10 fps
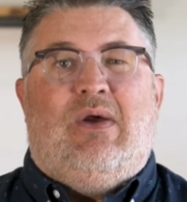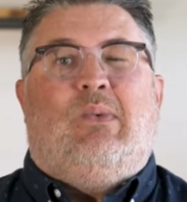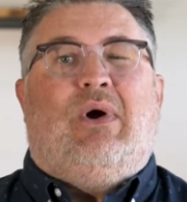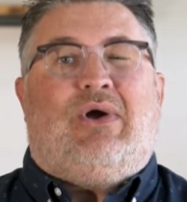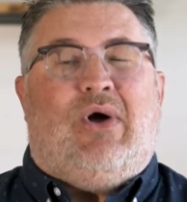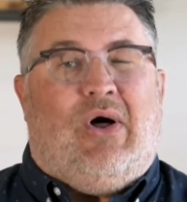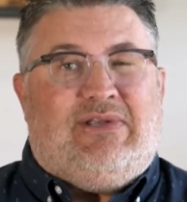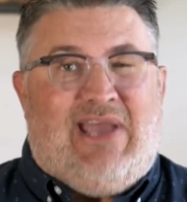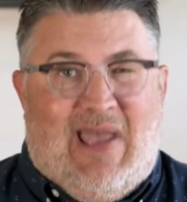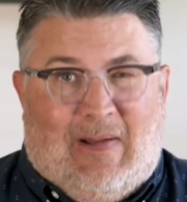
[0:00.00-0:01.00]
We're
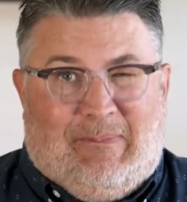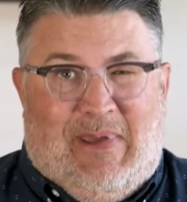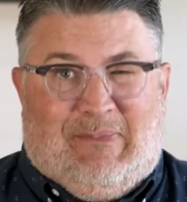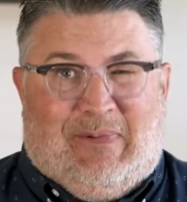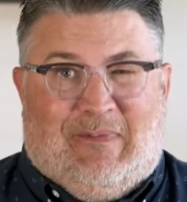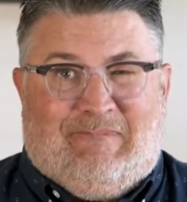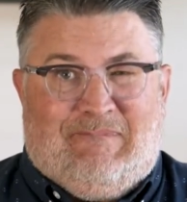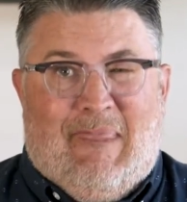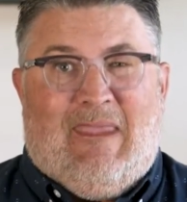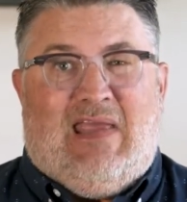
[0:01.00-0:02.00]
called to help people.
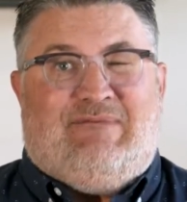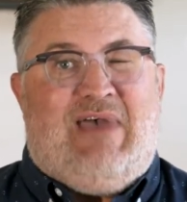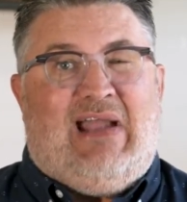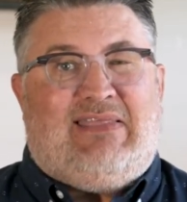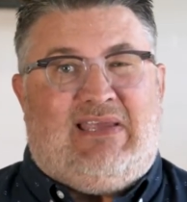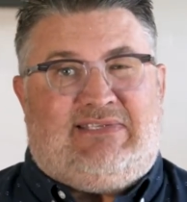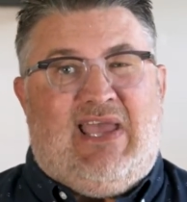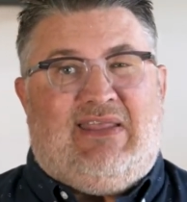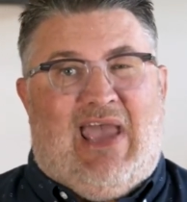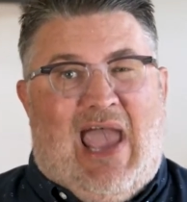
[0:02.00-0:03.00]
In fact, they
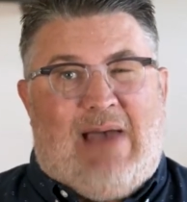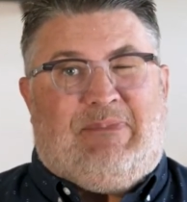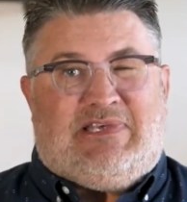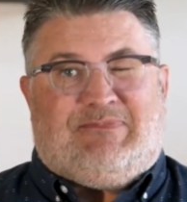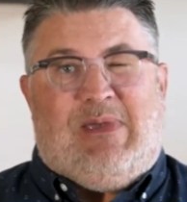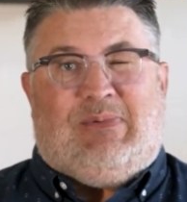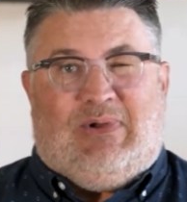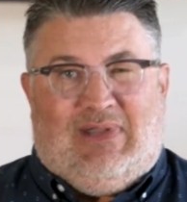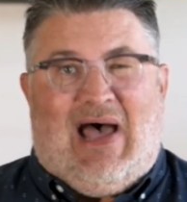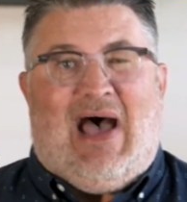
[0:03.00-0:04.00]
say the happiest
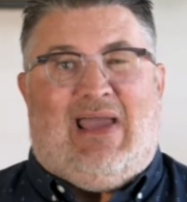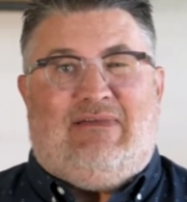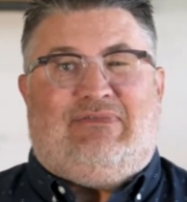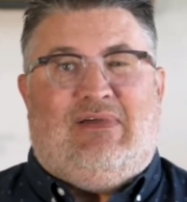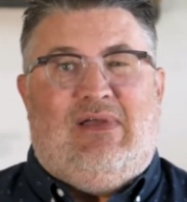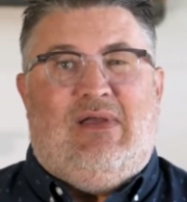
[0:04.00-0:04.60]
people alive